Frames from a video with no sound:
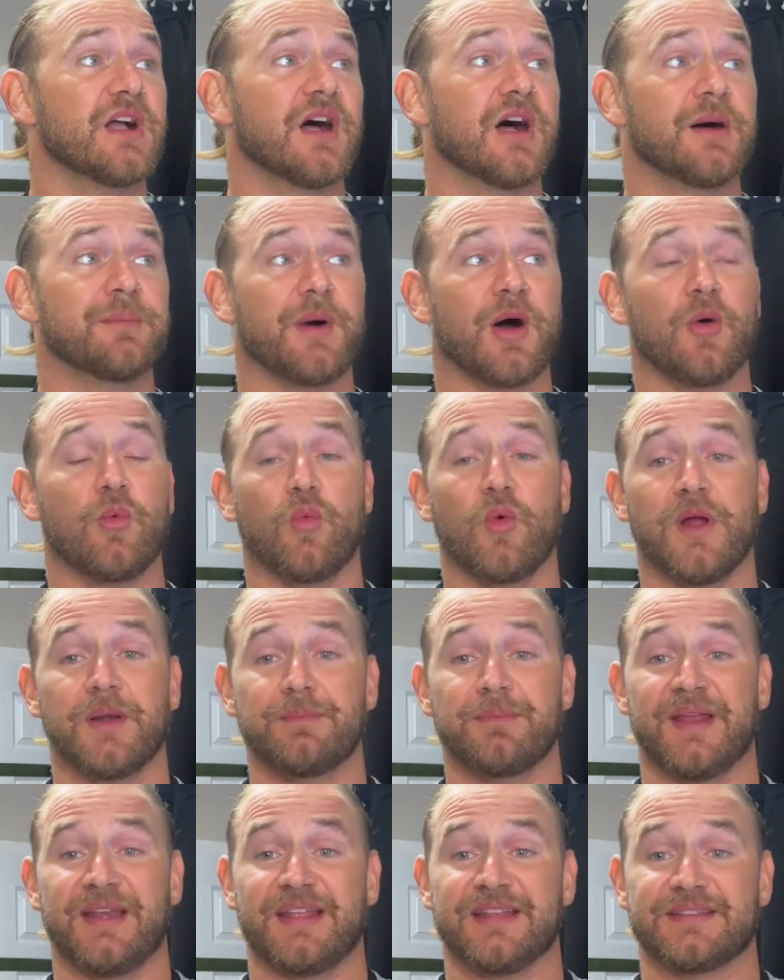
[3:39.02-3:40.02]
a
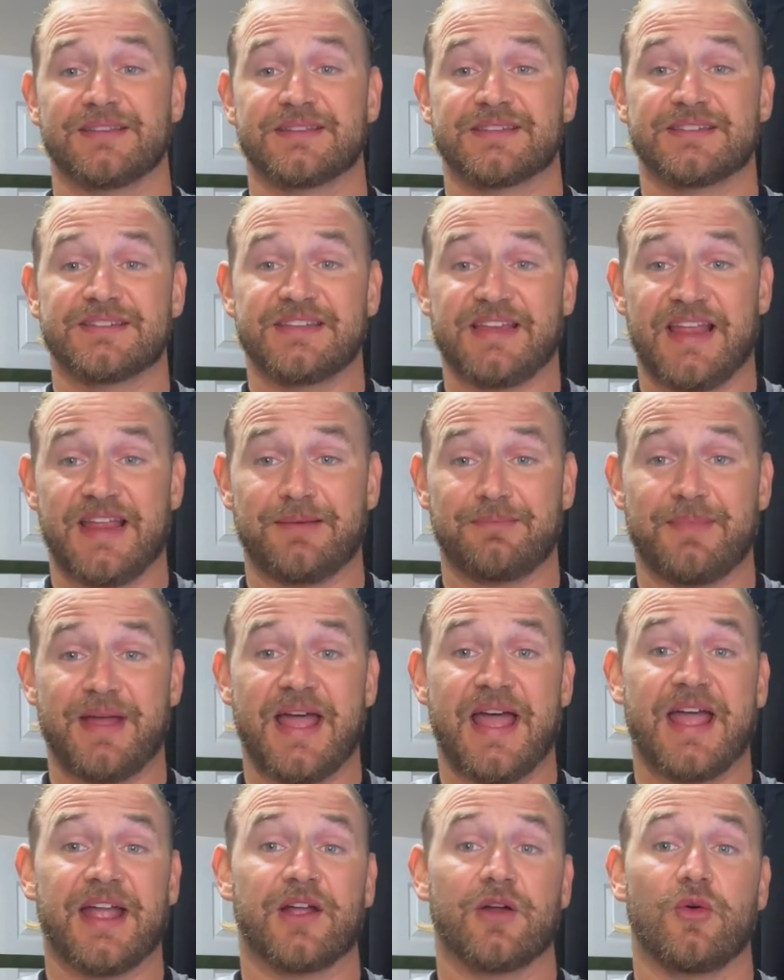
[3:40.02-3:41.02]
1-minute
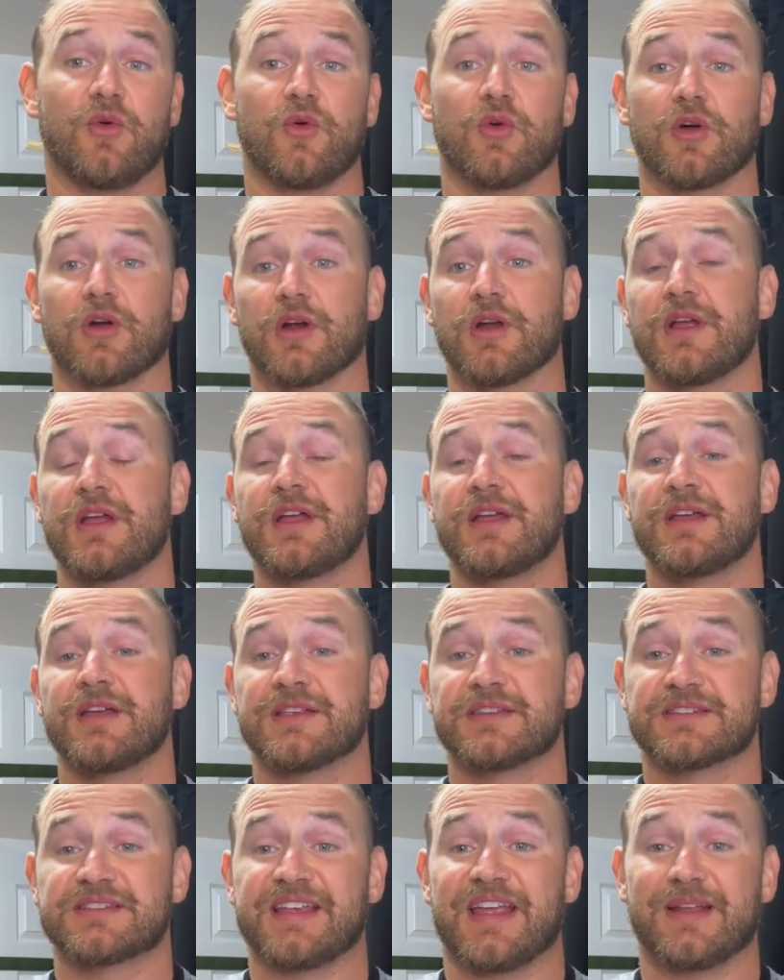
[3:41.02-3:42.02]
sandbag or
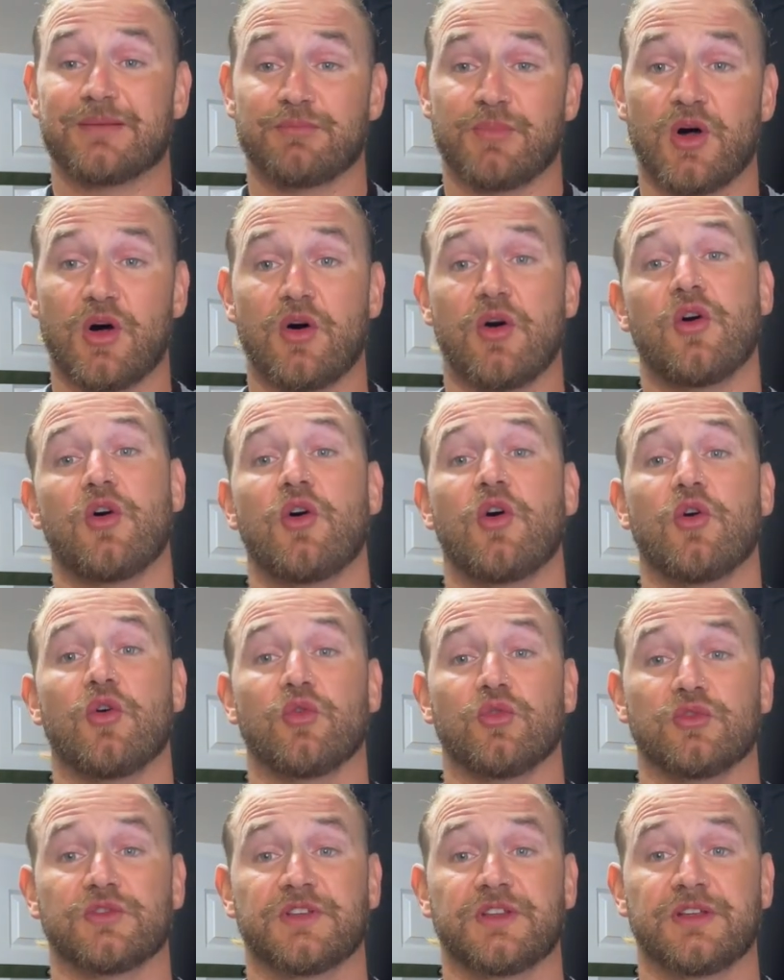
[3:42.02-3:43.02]
sandball
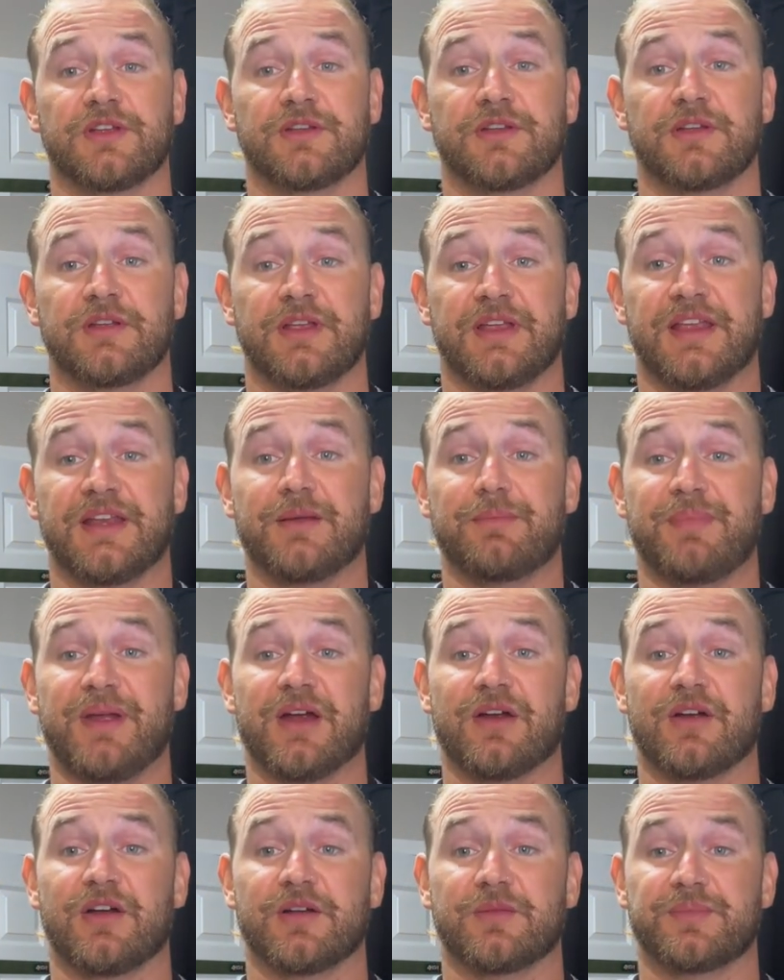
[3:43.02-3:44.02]
hold in a
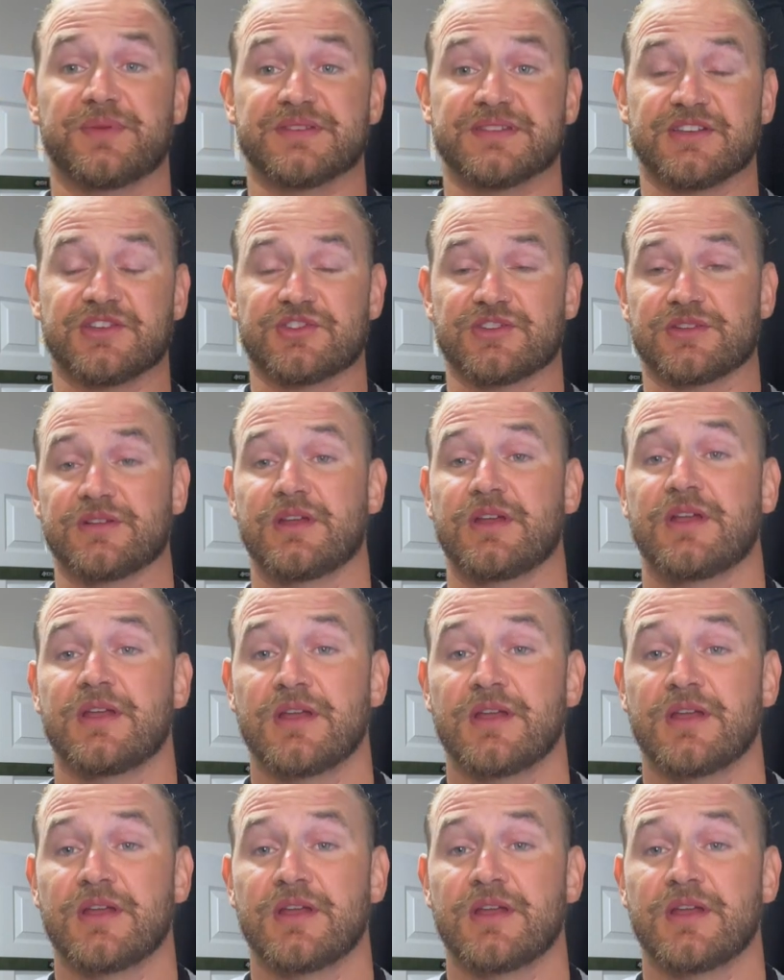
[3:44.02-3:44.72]
bear hug position.